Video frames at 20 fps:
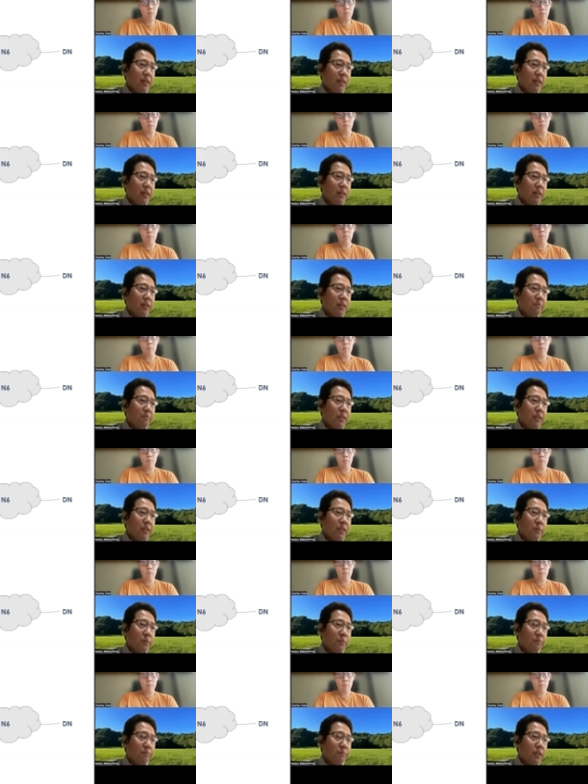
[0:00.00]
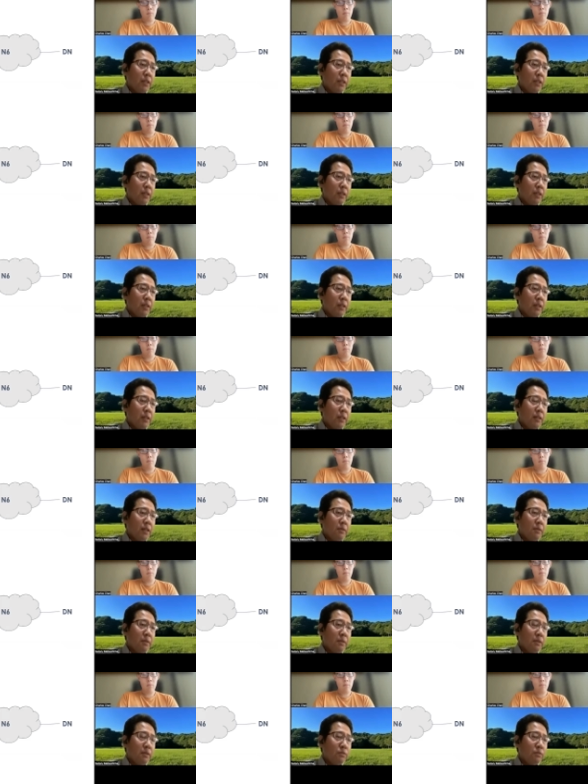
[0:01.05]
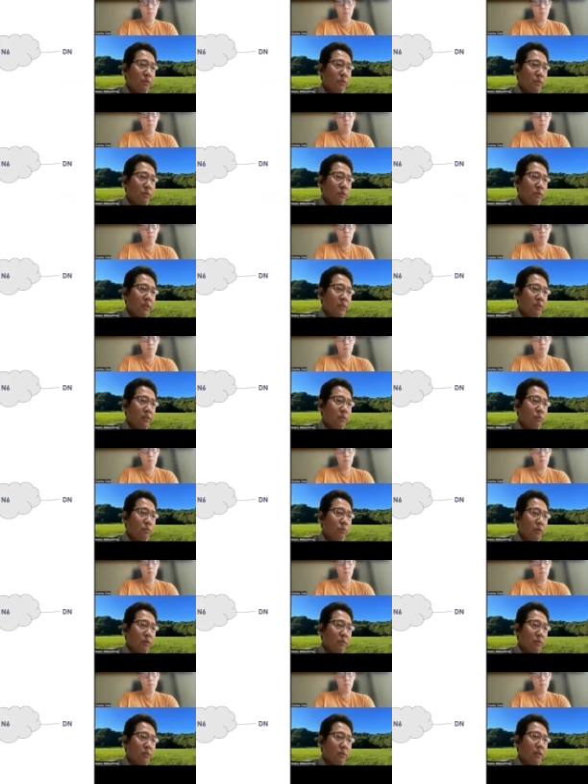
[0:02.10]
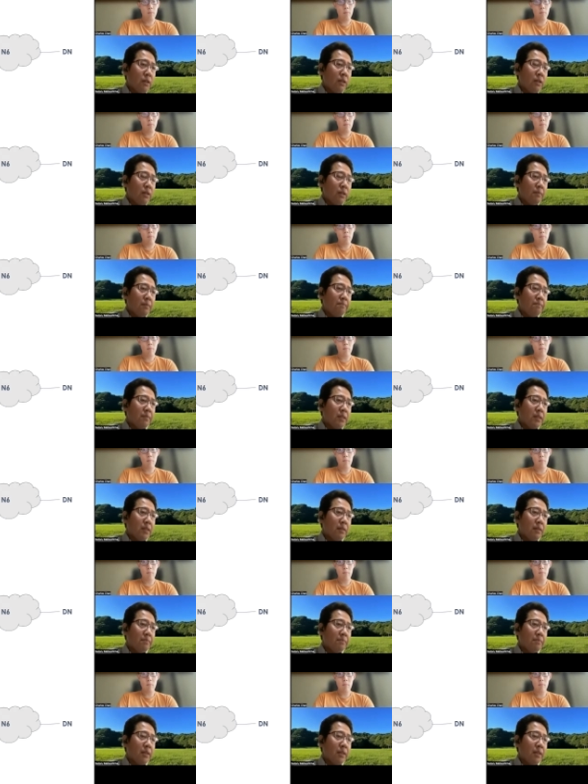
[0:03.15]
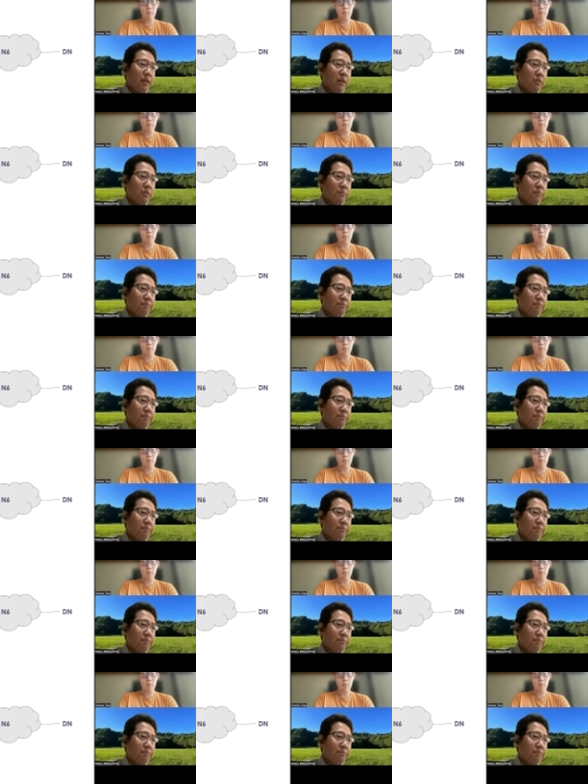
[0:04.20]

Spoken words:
many of the MNO in the world are now